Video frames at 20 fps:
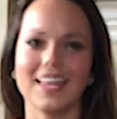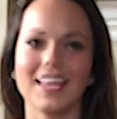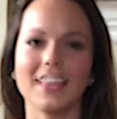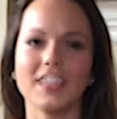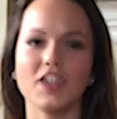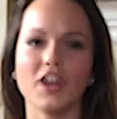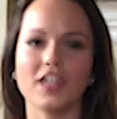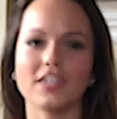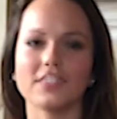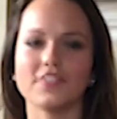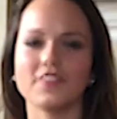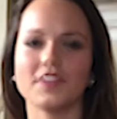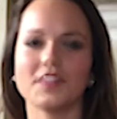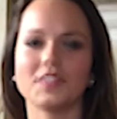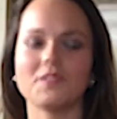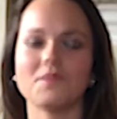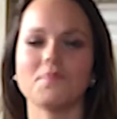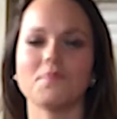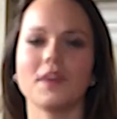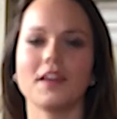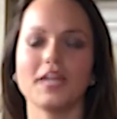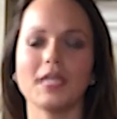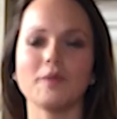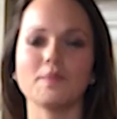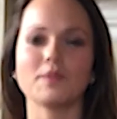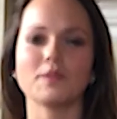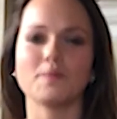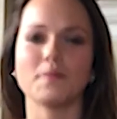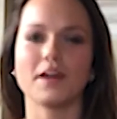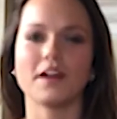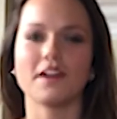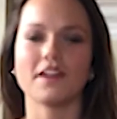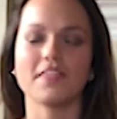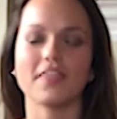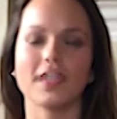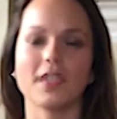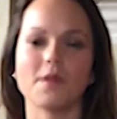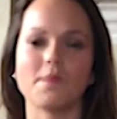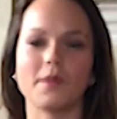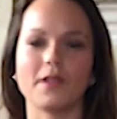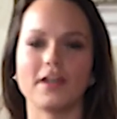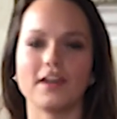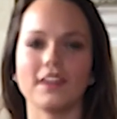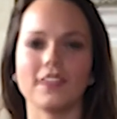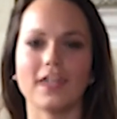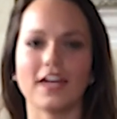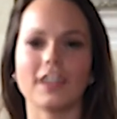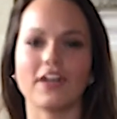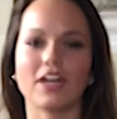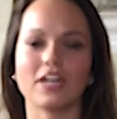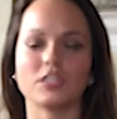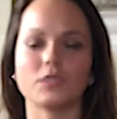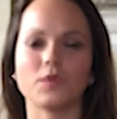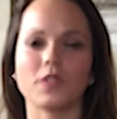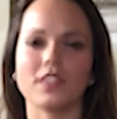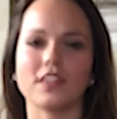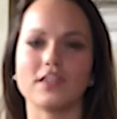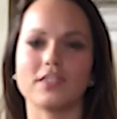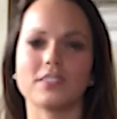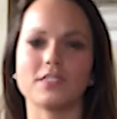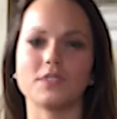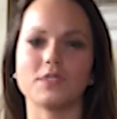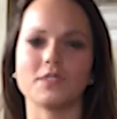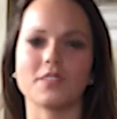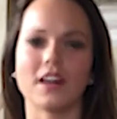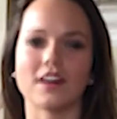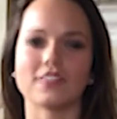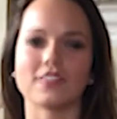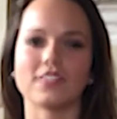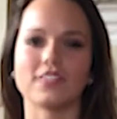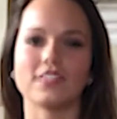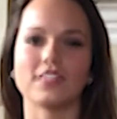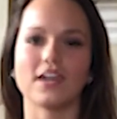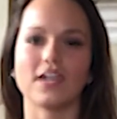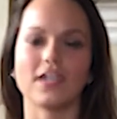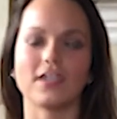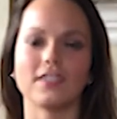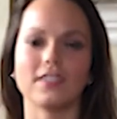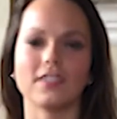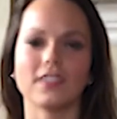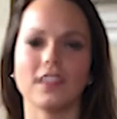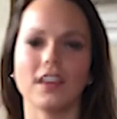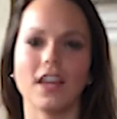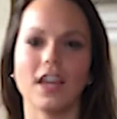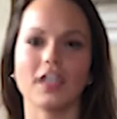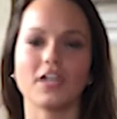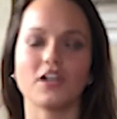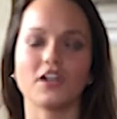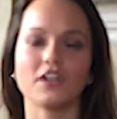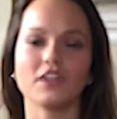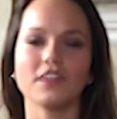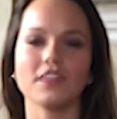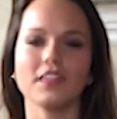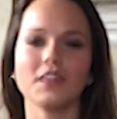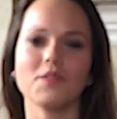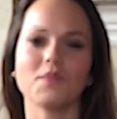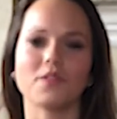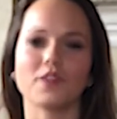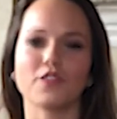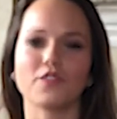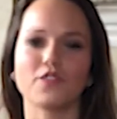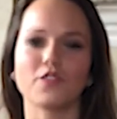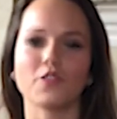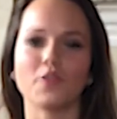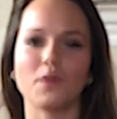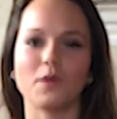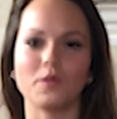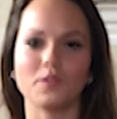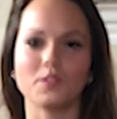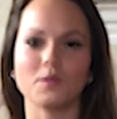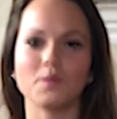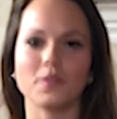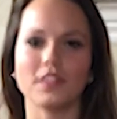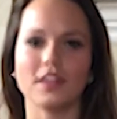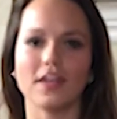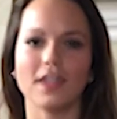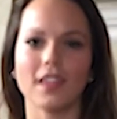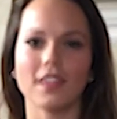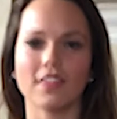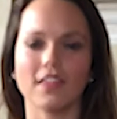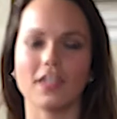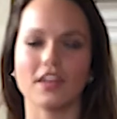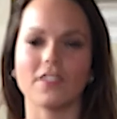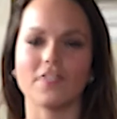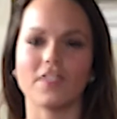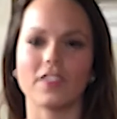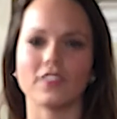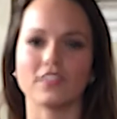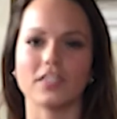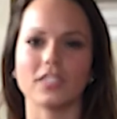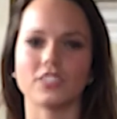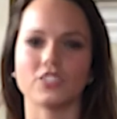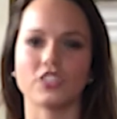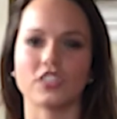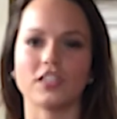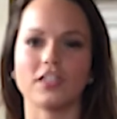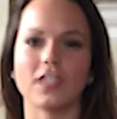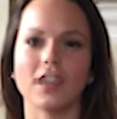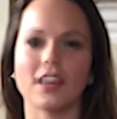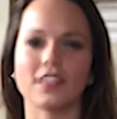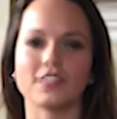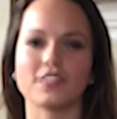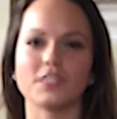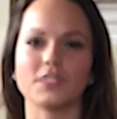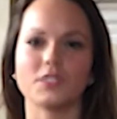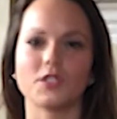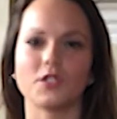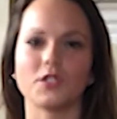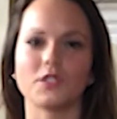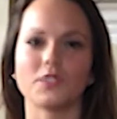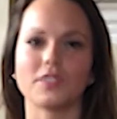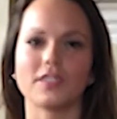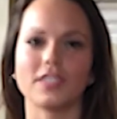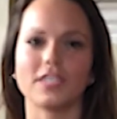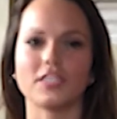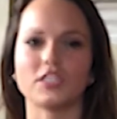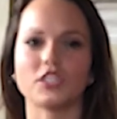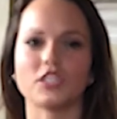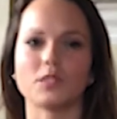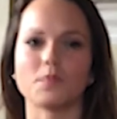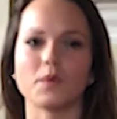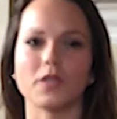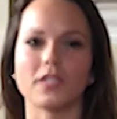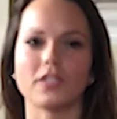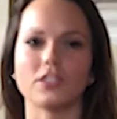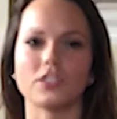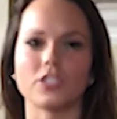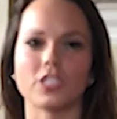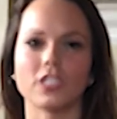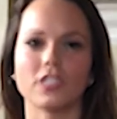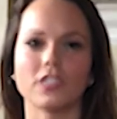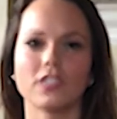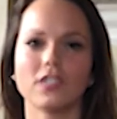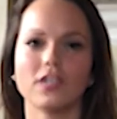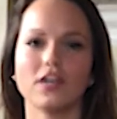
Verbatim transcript: Hey Grassfield, my name is Meredith Hamlet and I graduated in 2010. I currently work for the Old Dominion Athletic Foundation as their donor relations manager.